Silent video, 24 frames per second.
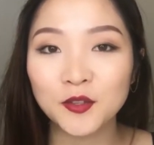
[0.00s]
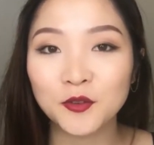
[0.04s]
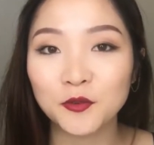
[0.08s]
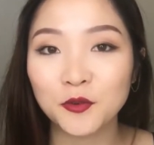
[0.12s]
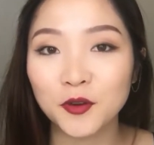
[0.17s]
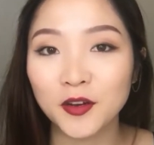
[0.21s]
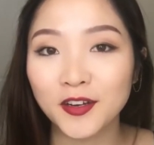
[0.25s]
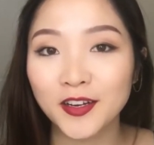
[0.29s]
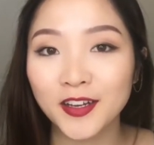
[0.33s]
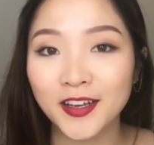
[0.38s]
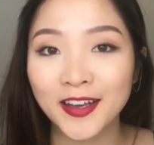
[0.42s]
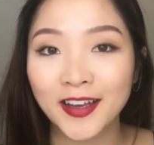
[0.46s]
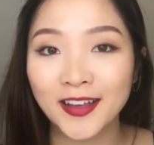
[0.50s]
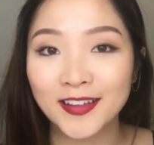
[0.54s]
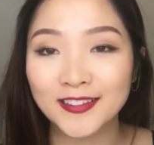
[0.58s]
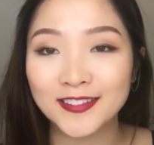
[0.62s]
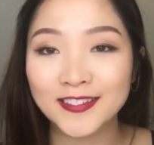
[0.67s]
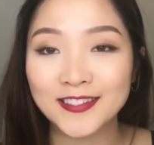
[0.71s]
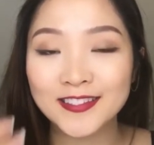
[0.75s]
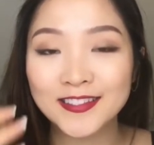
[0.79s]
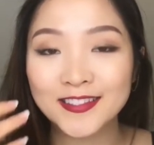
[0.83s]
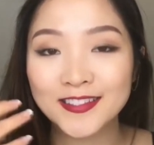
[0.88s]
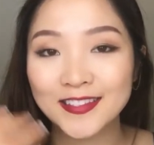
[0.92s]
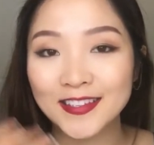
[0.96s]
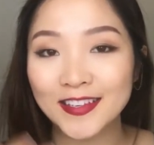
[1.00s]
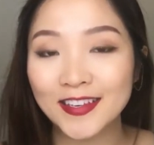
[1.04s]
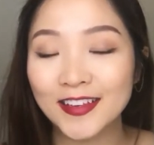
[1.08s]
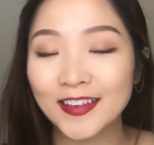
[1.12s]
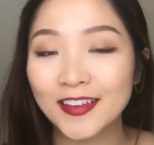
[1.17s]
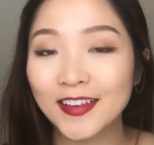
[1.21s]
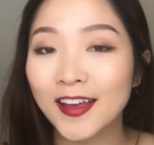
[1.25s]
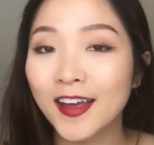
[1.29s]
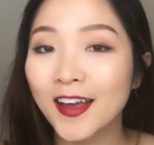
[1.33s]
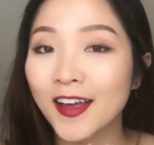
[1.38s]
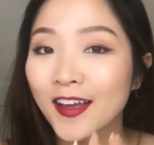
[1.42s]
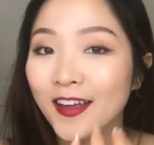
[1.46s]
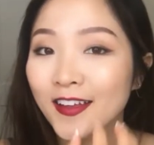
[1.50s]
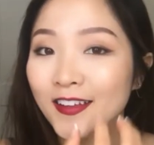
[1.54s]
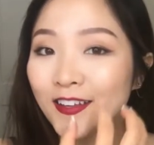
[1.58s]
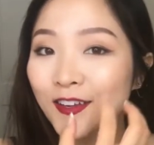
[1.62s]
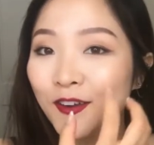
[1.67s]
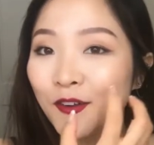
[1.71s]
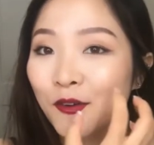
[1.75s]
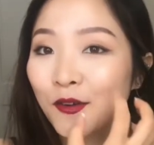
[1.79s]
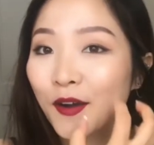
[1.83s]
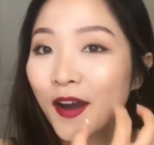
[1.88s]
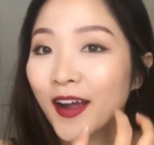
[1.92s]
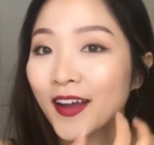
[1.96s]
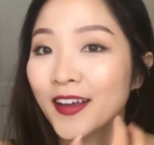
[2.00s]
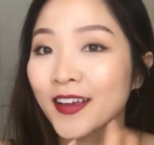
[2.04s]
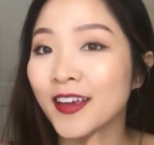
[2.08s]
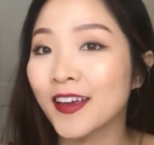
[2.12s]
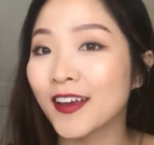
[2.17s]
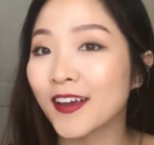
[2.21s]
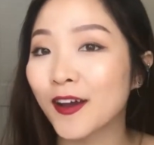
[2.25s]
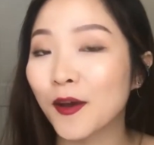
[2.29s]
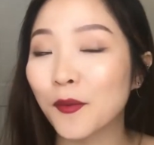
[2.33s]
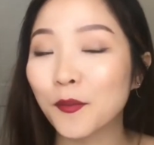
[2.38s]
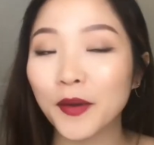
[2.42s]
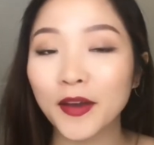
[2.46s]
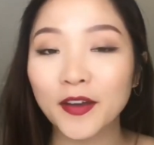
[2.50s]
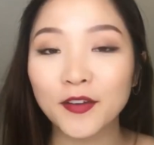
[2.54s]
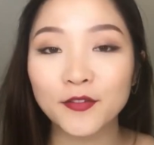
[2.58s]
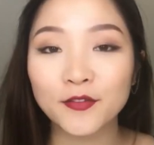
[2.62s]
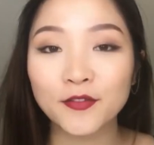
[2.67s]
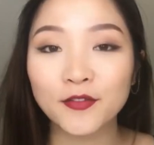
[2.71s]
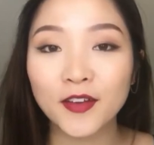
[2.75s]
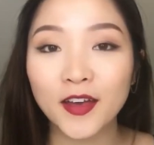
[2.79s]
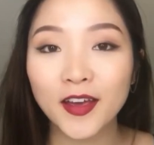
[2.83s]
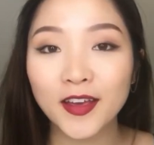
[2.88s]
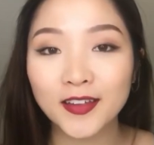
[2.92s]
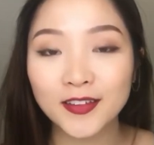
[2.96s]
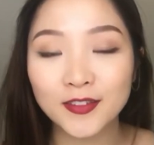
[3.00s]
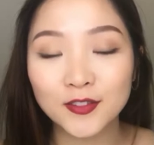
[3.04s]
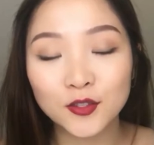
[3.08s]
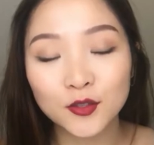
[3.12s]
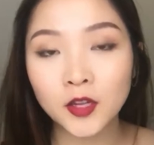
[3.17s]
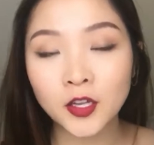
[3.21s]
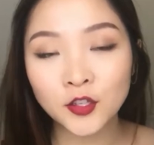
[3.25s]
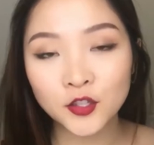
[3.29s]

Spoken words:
you already can see the cracking on my face.